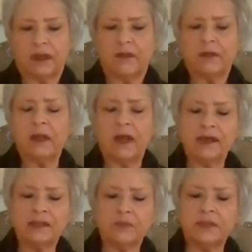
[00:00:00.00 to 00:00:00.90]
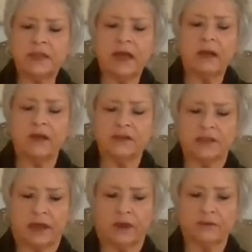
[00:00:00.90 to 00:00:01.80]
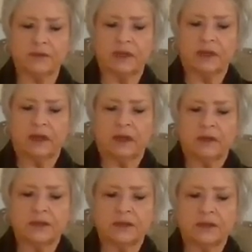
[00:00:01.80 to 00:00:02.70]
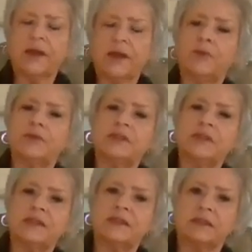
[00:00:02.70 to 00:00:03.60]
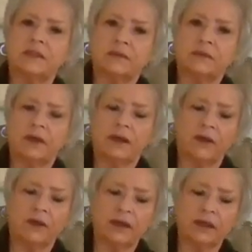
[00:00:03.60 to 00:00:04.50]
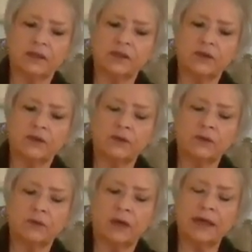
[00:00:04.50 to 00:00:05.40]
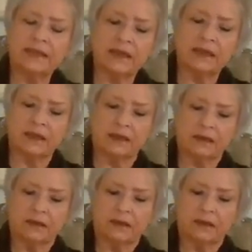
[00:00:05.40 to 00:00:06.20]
The lies we tell ourselves so we can persist in our external identity